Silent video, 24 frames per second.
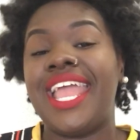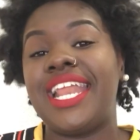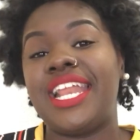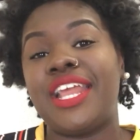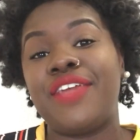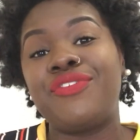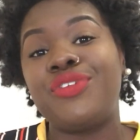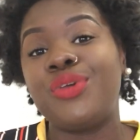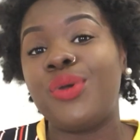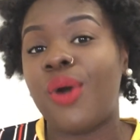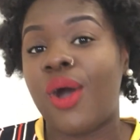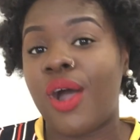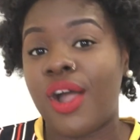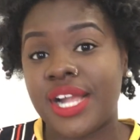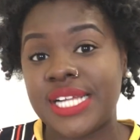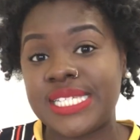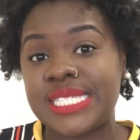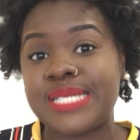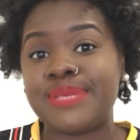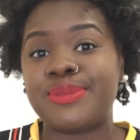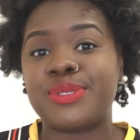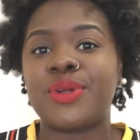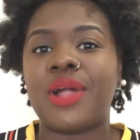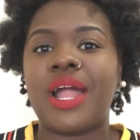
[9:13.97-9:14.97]
if you are
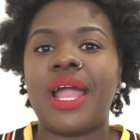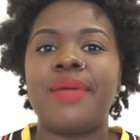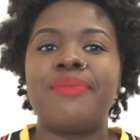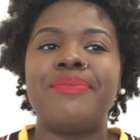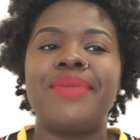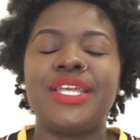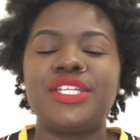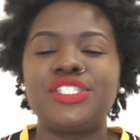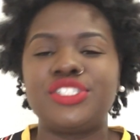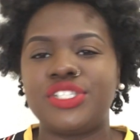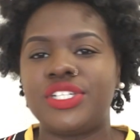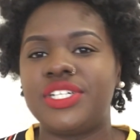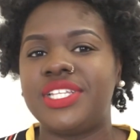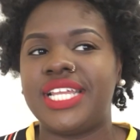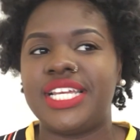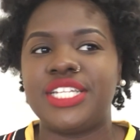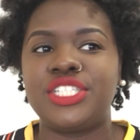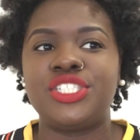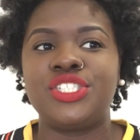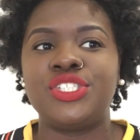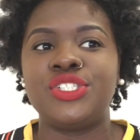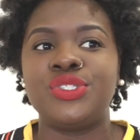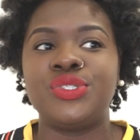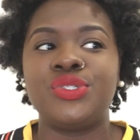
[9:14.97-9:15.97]
subscribed, make sure
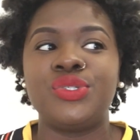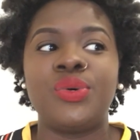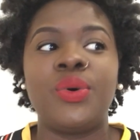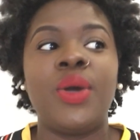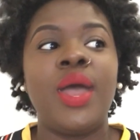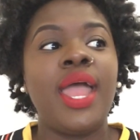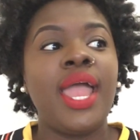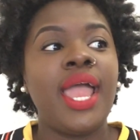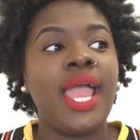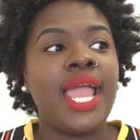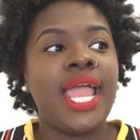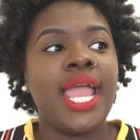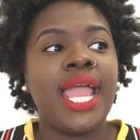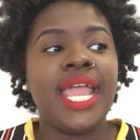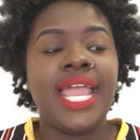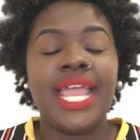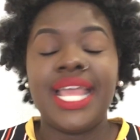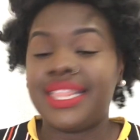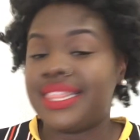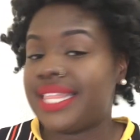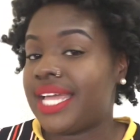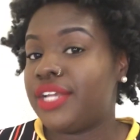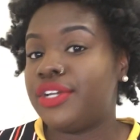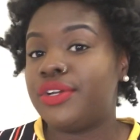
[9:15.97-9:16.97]
that you
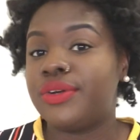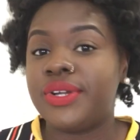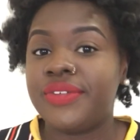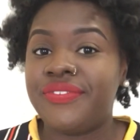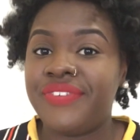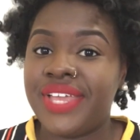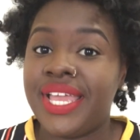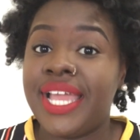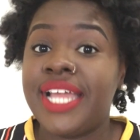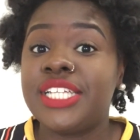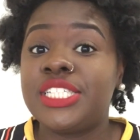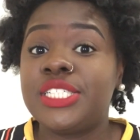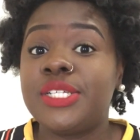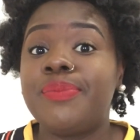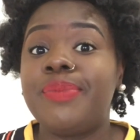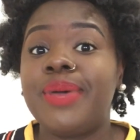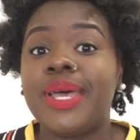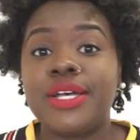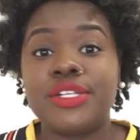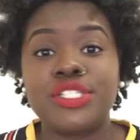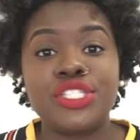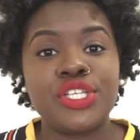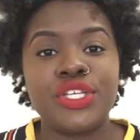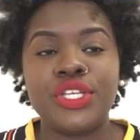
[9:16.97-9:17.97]
hit that notification
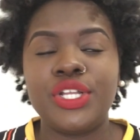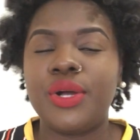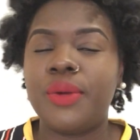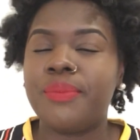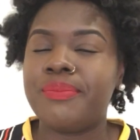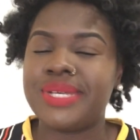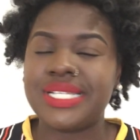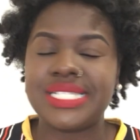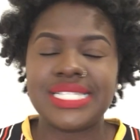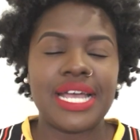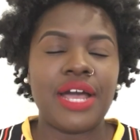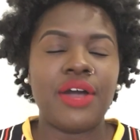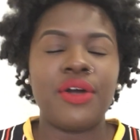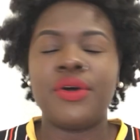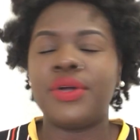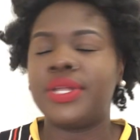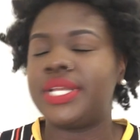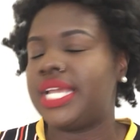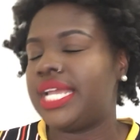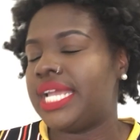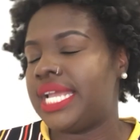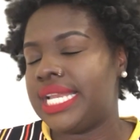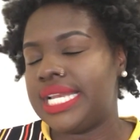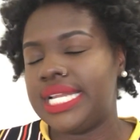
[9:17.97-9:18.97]
bell so you don't miss out
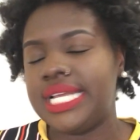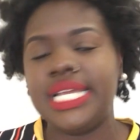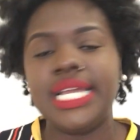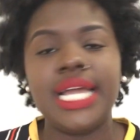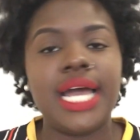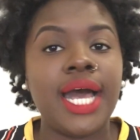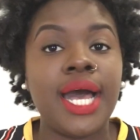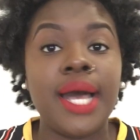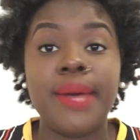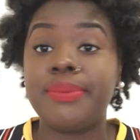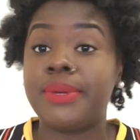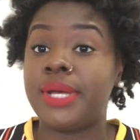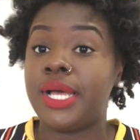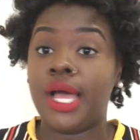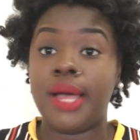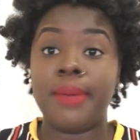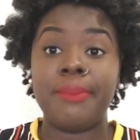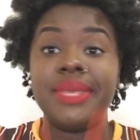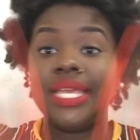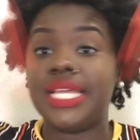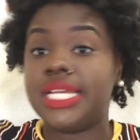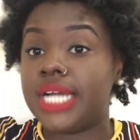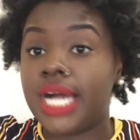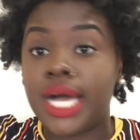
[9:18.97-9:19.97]
on any
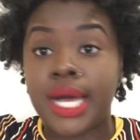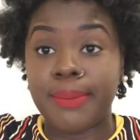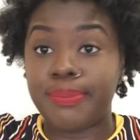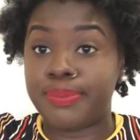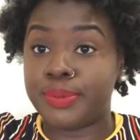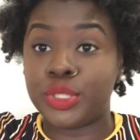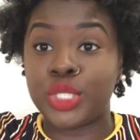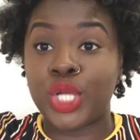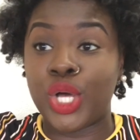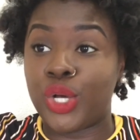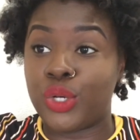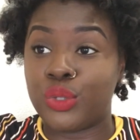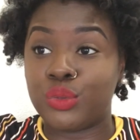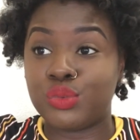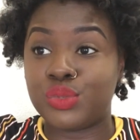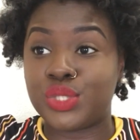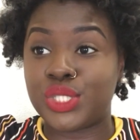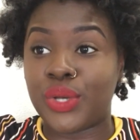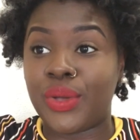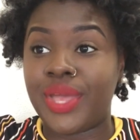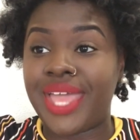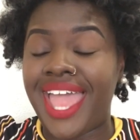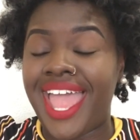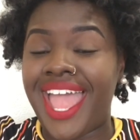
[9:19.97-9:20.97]
upcoming
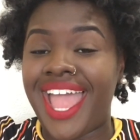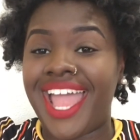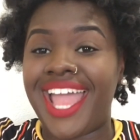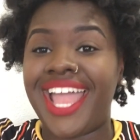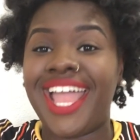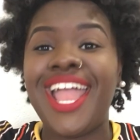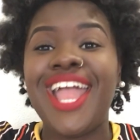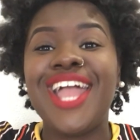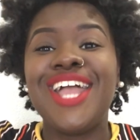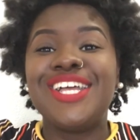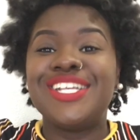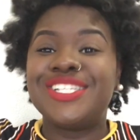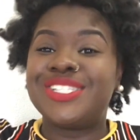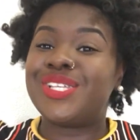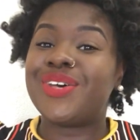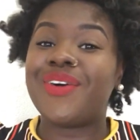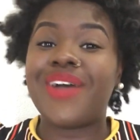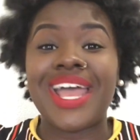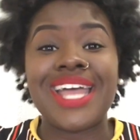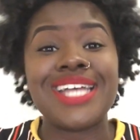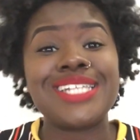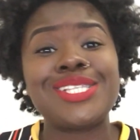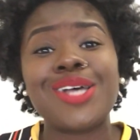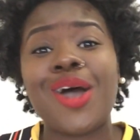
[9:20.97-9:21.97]
uploads, okay? So
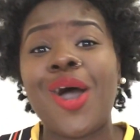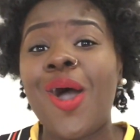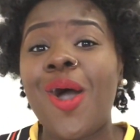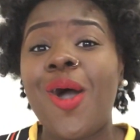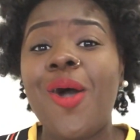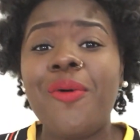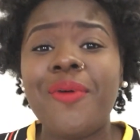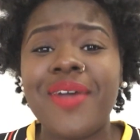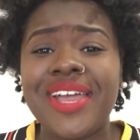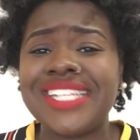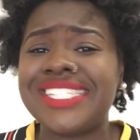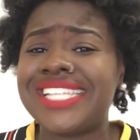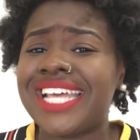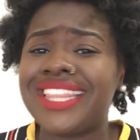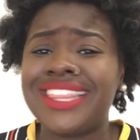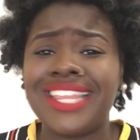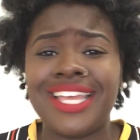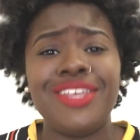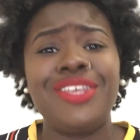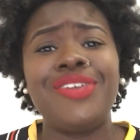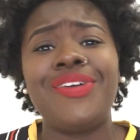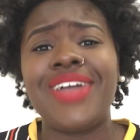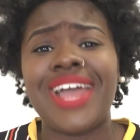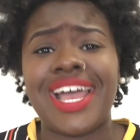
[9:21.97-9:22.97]
as always, I
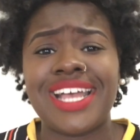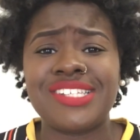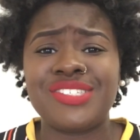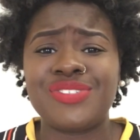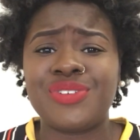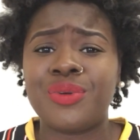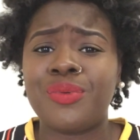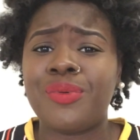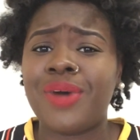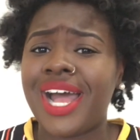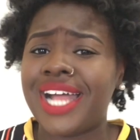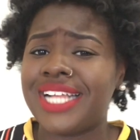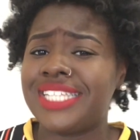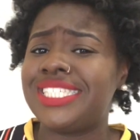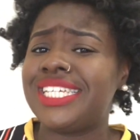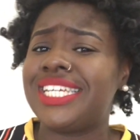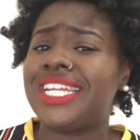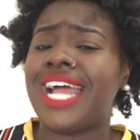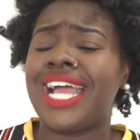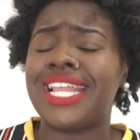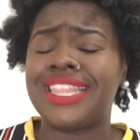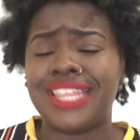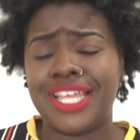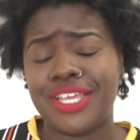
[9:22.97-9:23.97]
thank you guys for
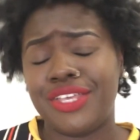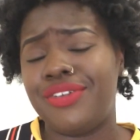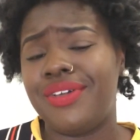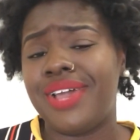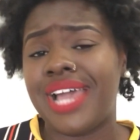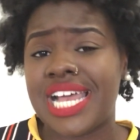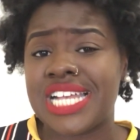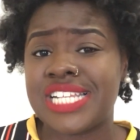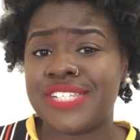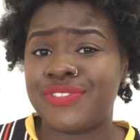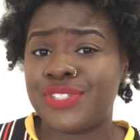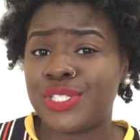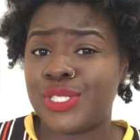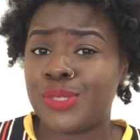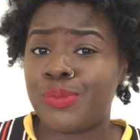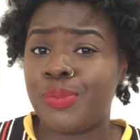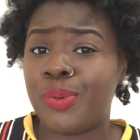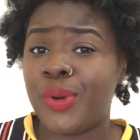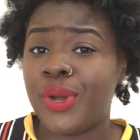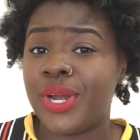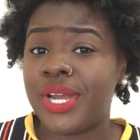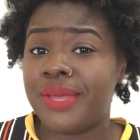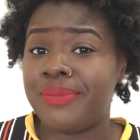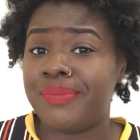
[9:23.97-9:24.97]
watching. I thank you guys for
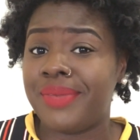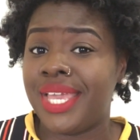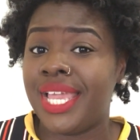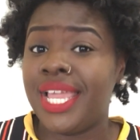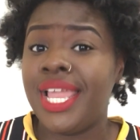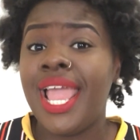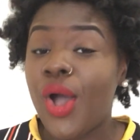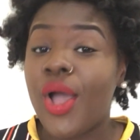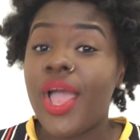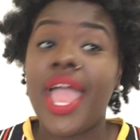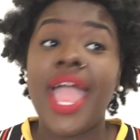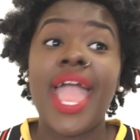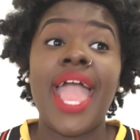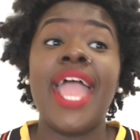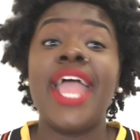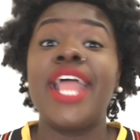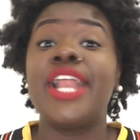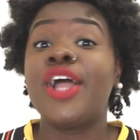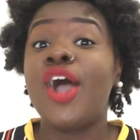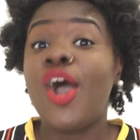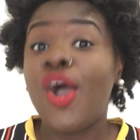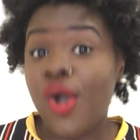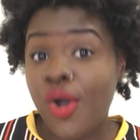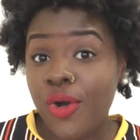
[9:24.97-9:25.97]
supporting me,
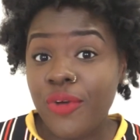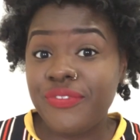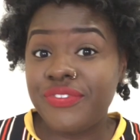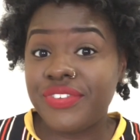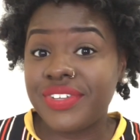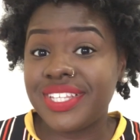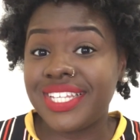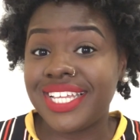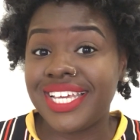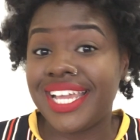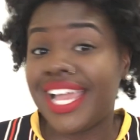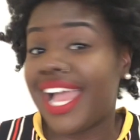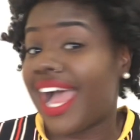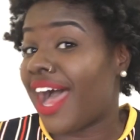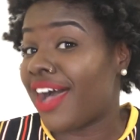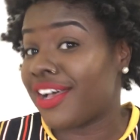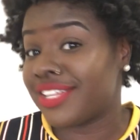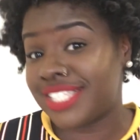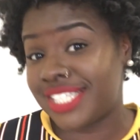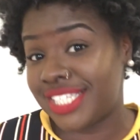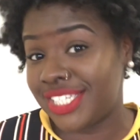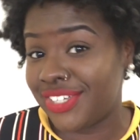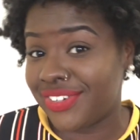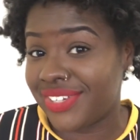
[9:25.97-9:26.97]
and hopefully
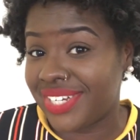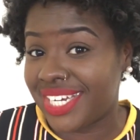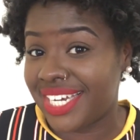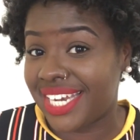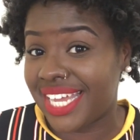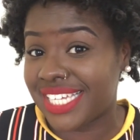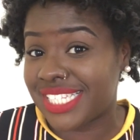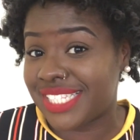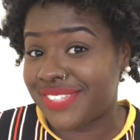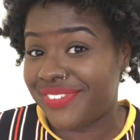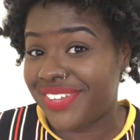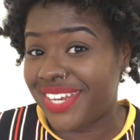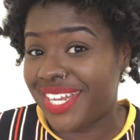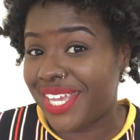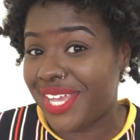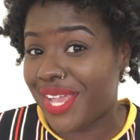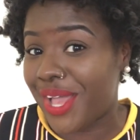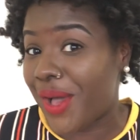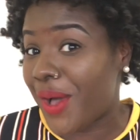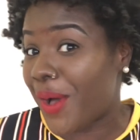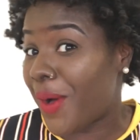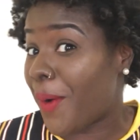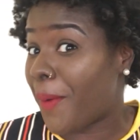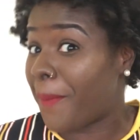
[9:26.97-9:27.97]
I'll see you in the next
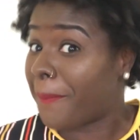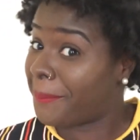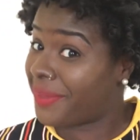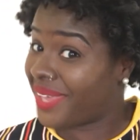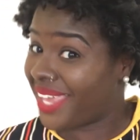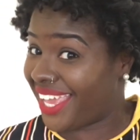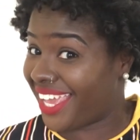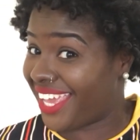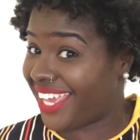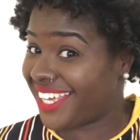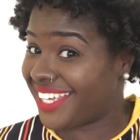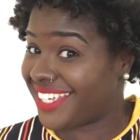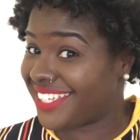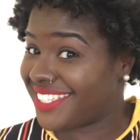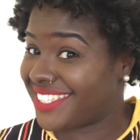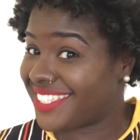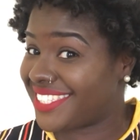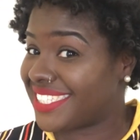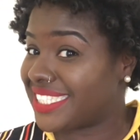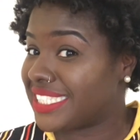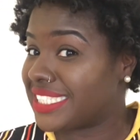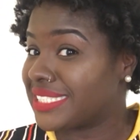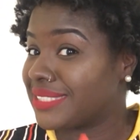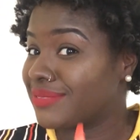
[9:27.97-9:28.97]
video.
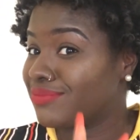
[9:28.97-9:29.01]
Peace.